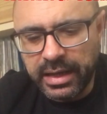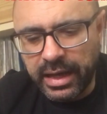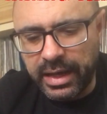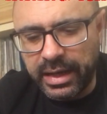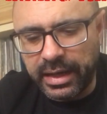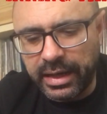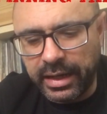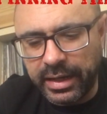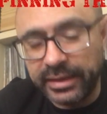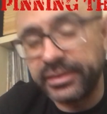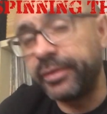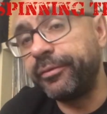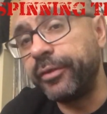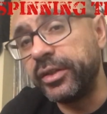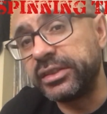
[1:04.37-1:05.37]
And
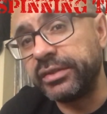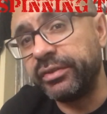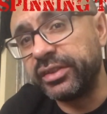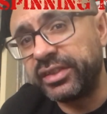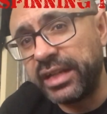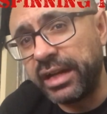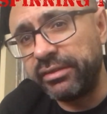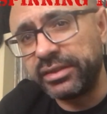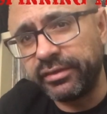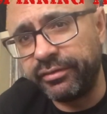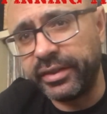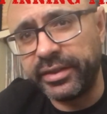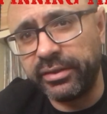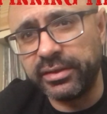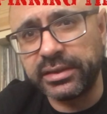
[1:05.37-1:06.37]
it's the first of a series of
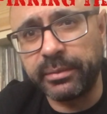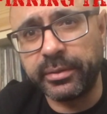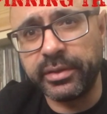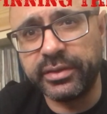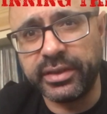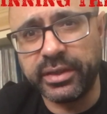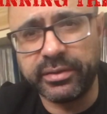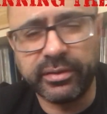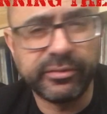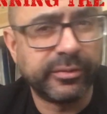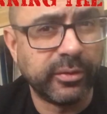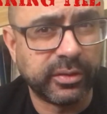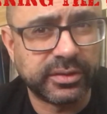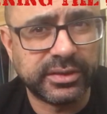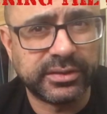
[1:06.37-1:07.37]
videos I'm going to do that
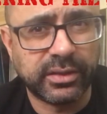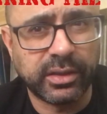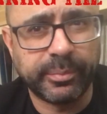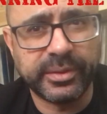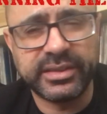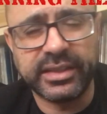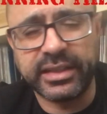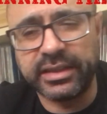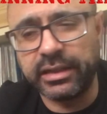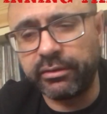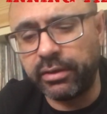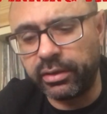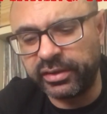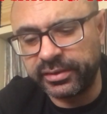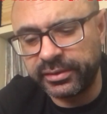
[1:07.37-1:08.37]
focuses on a
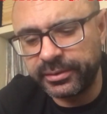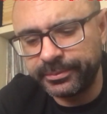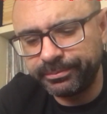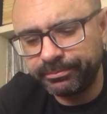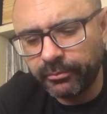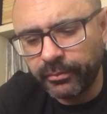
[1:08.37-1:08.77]
particular artist.